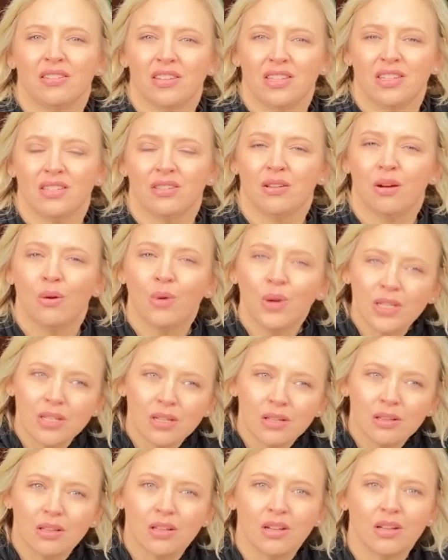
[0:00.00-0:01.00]
is going
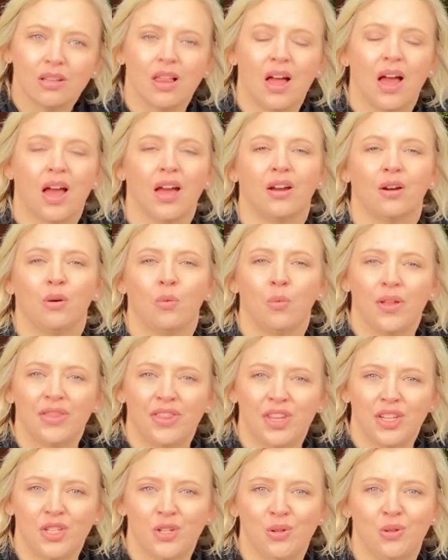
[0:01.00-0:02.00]
to look like or what
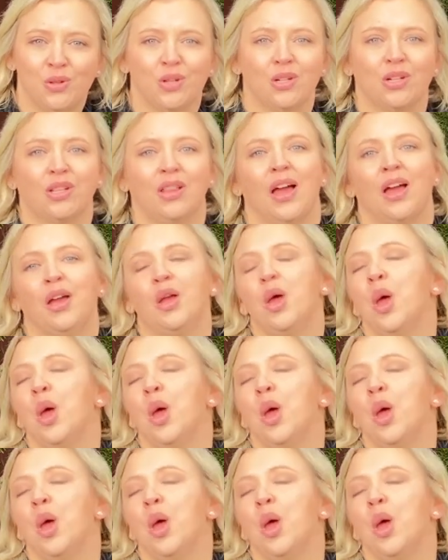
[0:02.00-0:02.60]
they do look like,